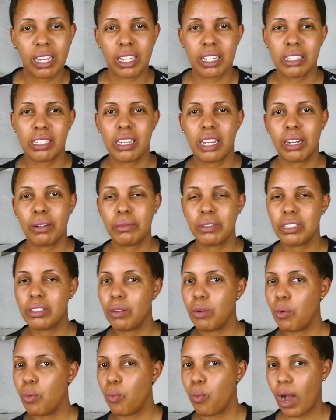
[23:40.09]
like I said, I
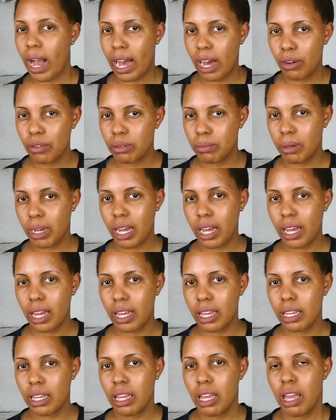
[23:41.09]
wasn't wowed
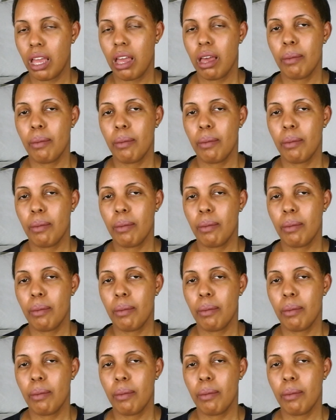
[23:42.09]
by.